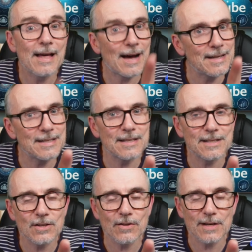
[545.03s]
I did
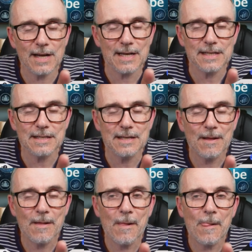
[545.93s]
this the other night
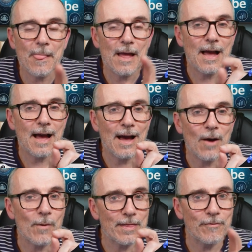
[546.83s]

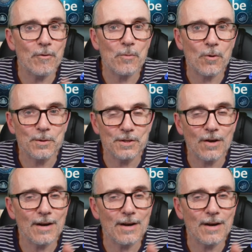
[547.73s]
when the football was on.